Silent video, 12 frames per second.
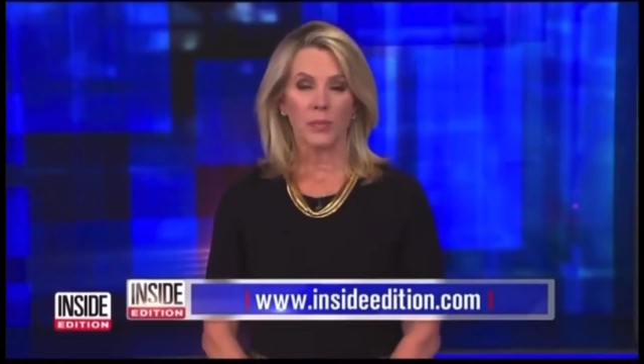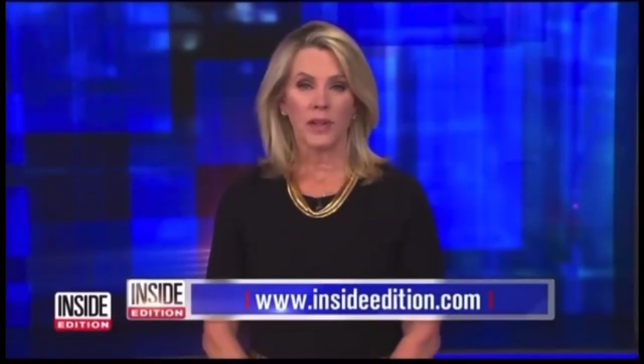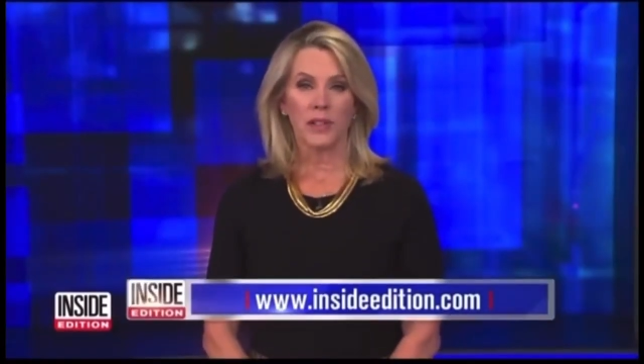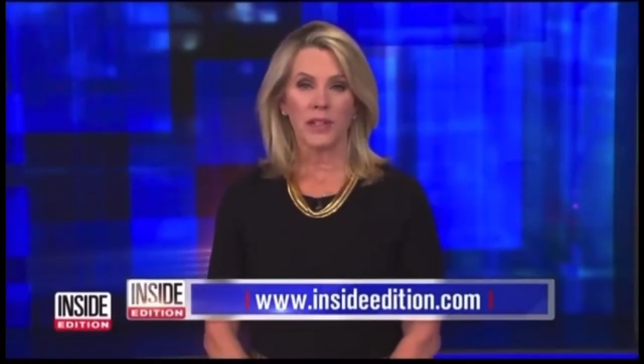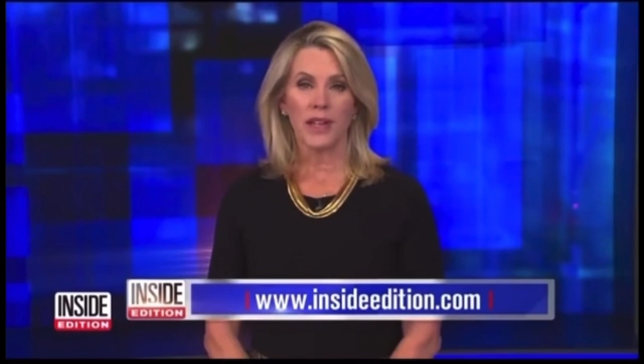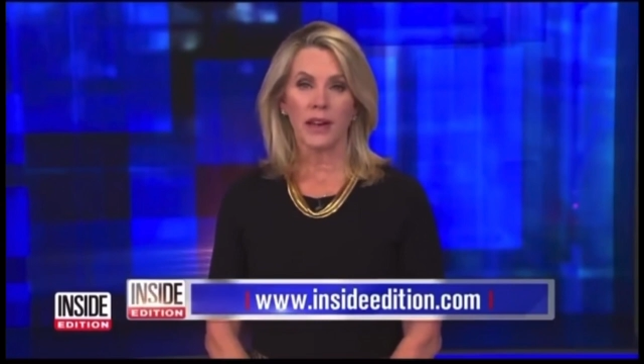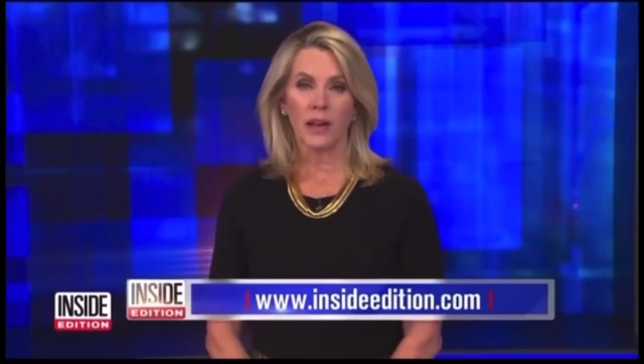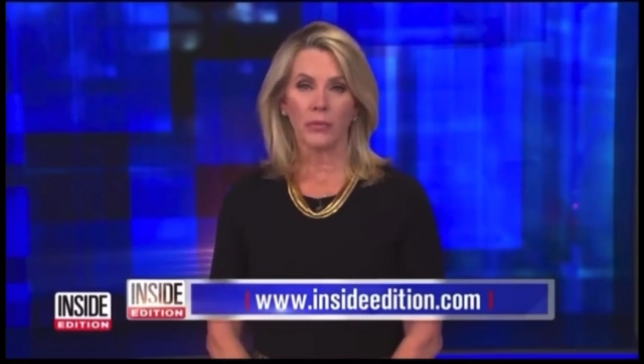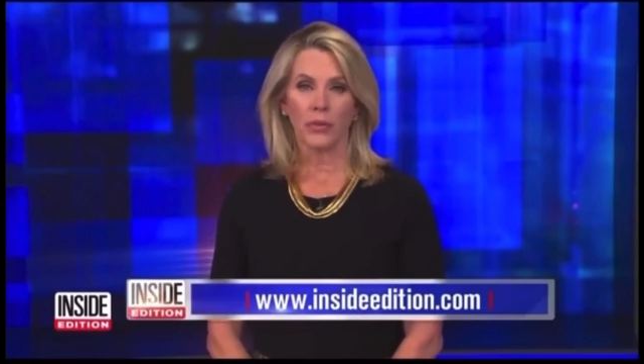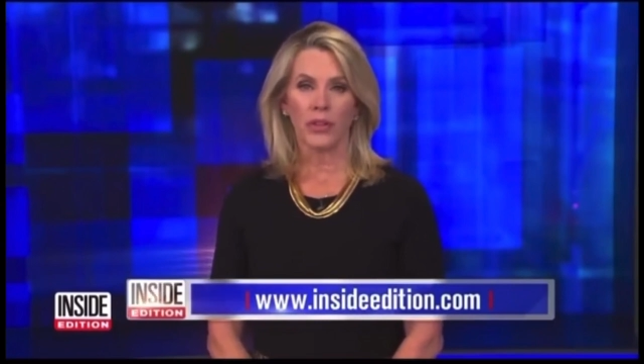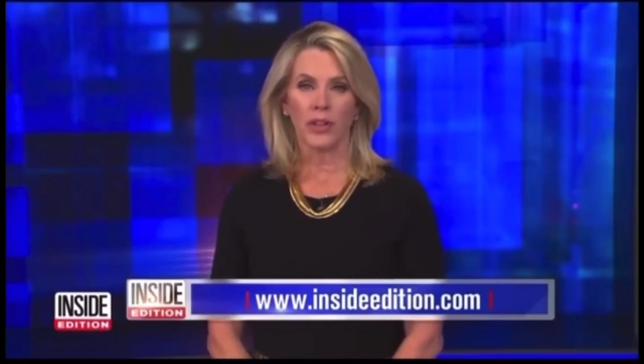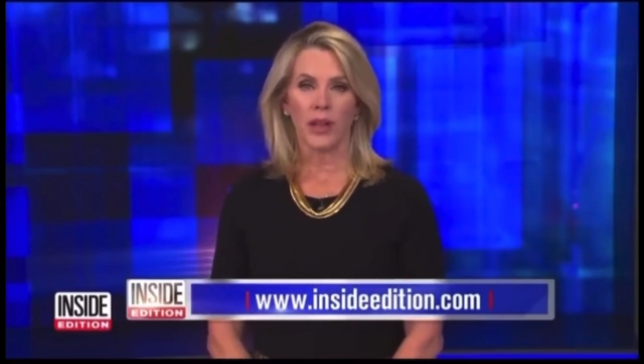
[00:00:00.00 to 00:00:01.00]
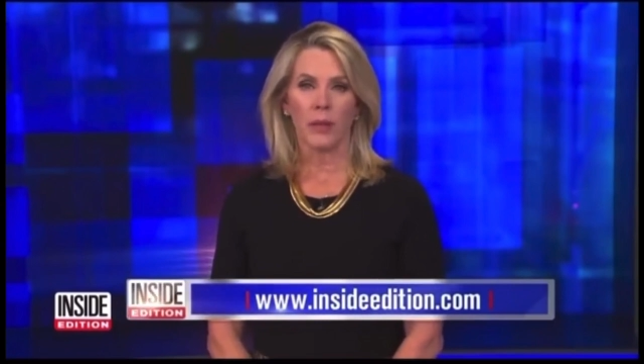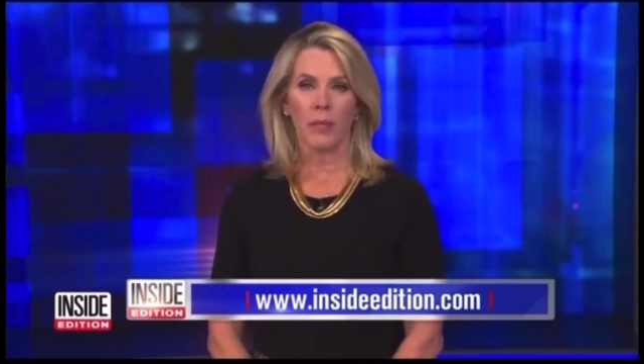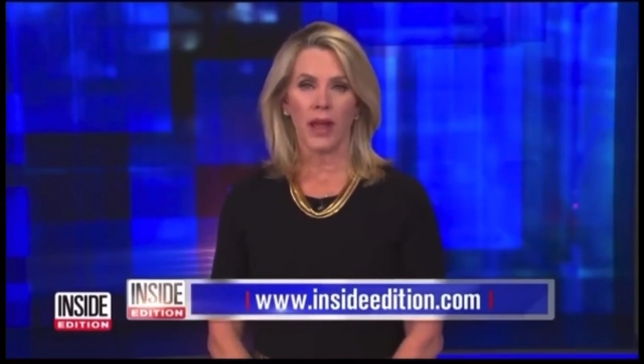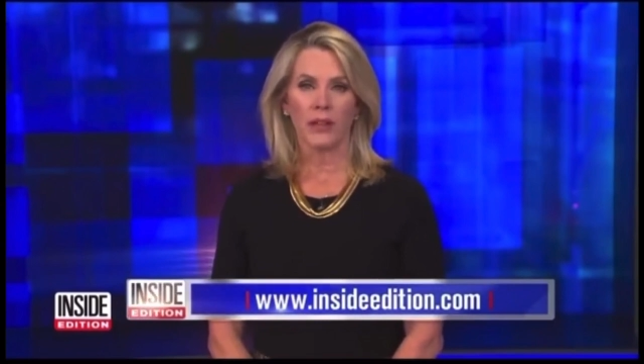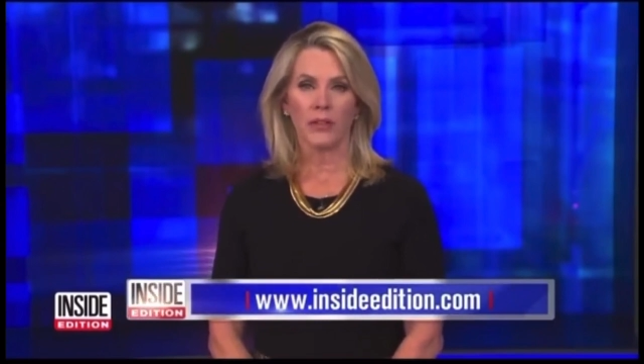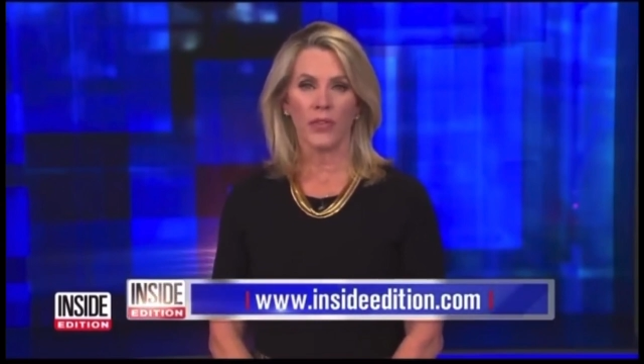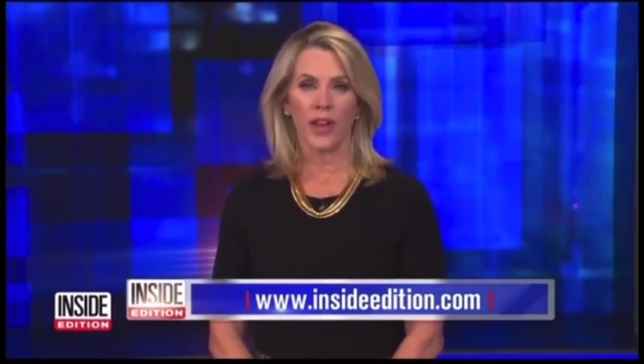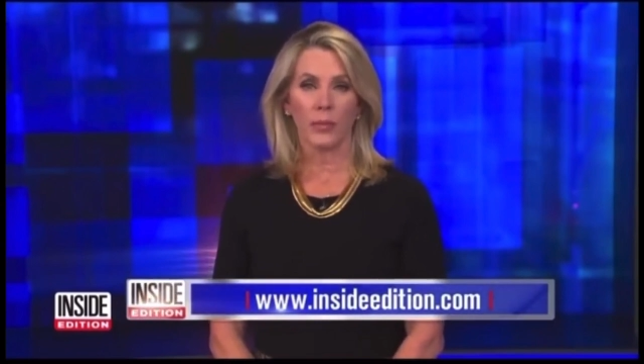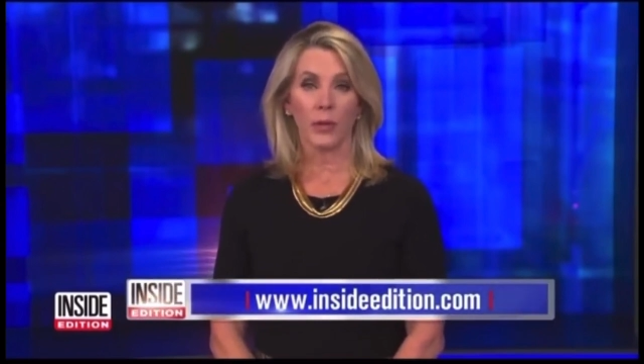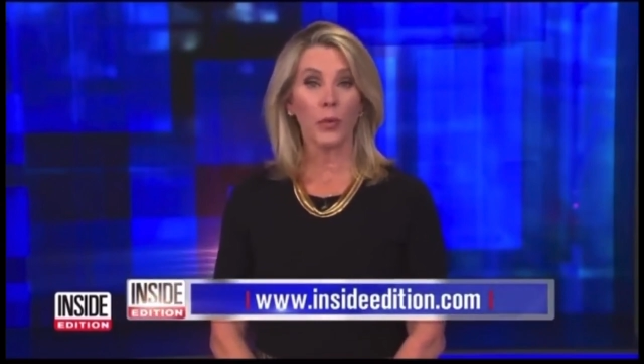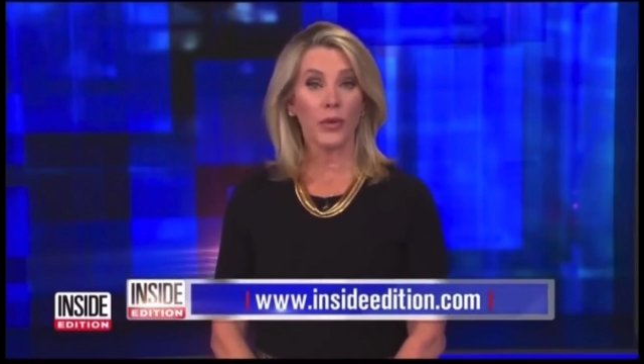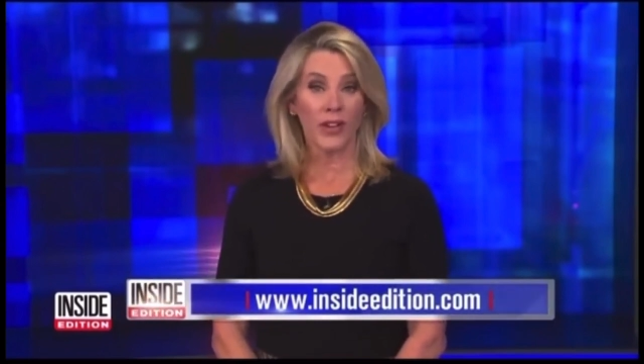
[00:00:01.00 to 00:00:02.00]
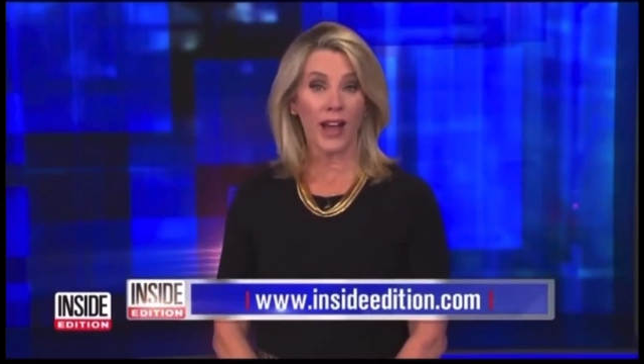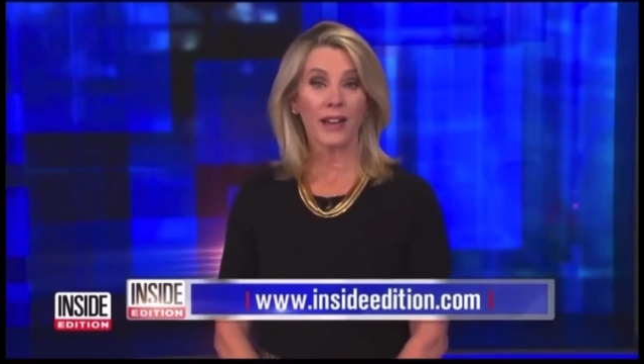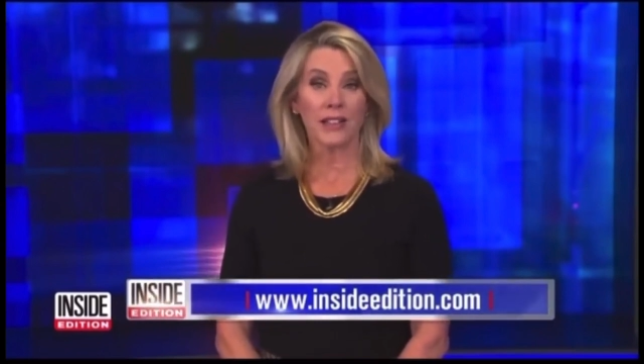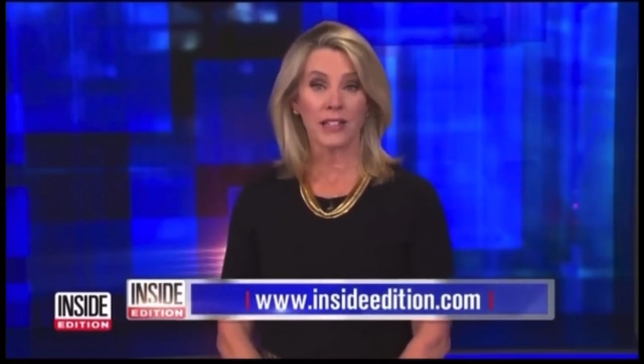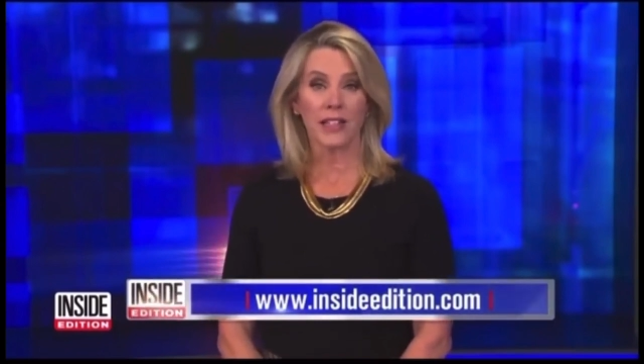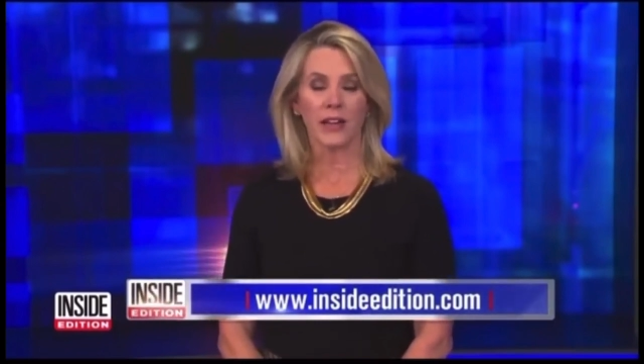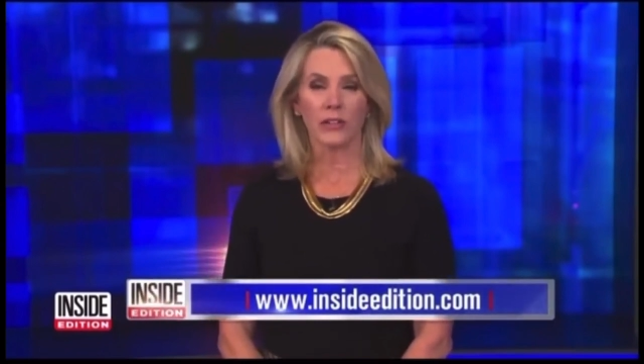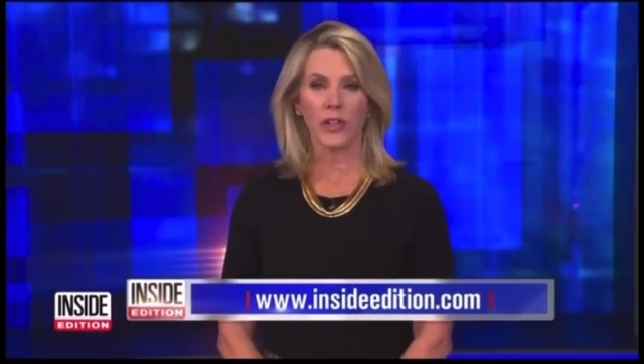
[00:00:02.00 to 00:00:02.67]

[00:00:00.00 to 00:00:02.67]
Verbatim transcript: Point blank, period. And